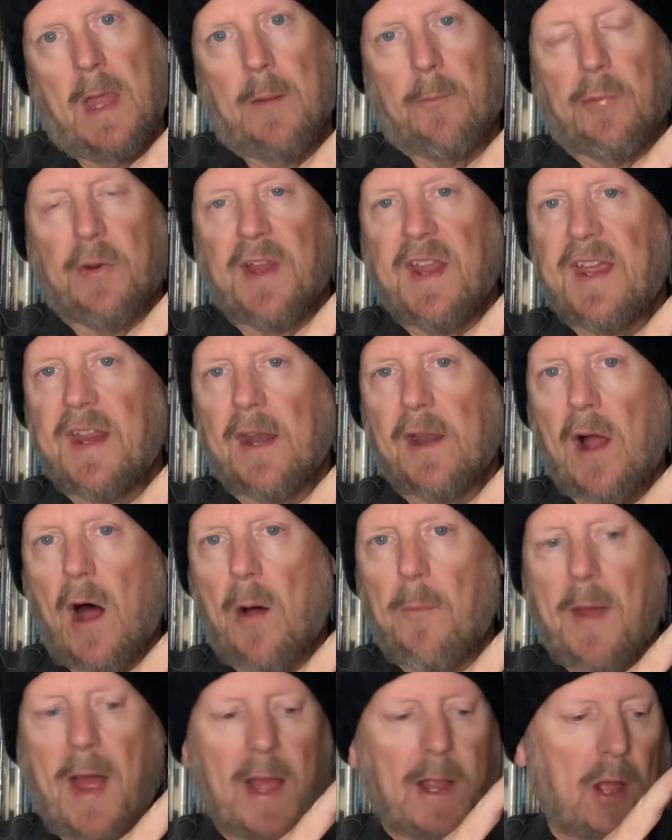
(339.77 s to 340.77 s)
Bringing it all
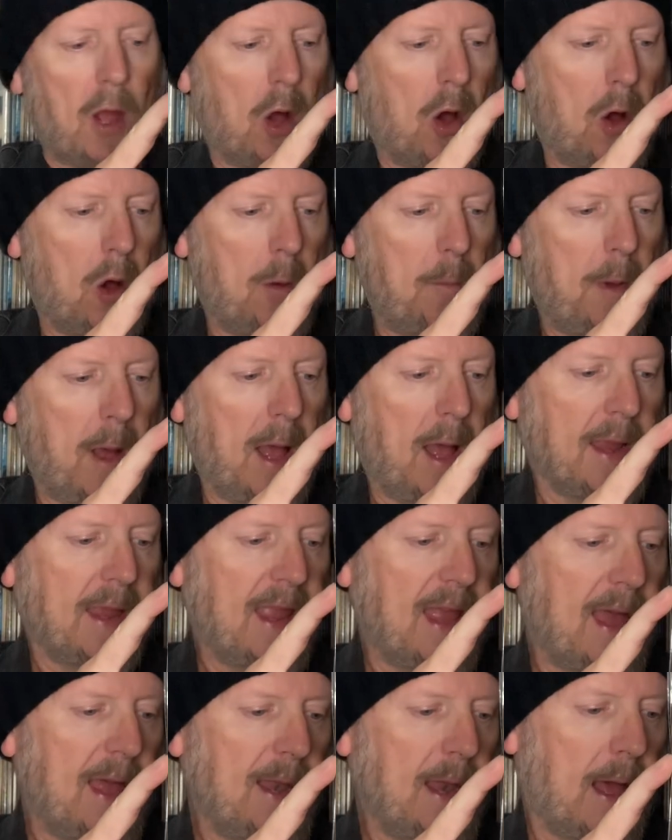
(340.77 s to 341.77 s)
back home.
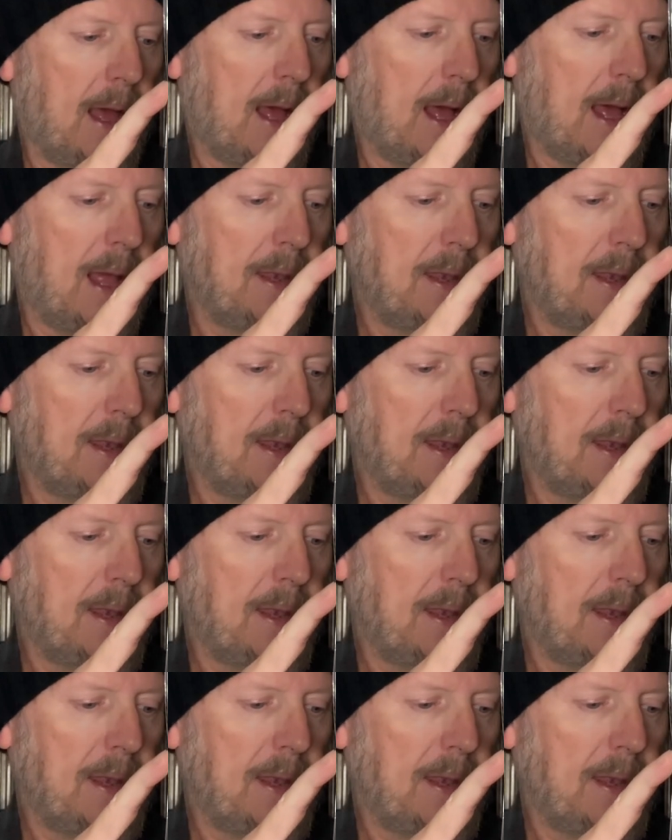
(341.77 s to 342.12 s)
Again, uh,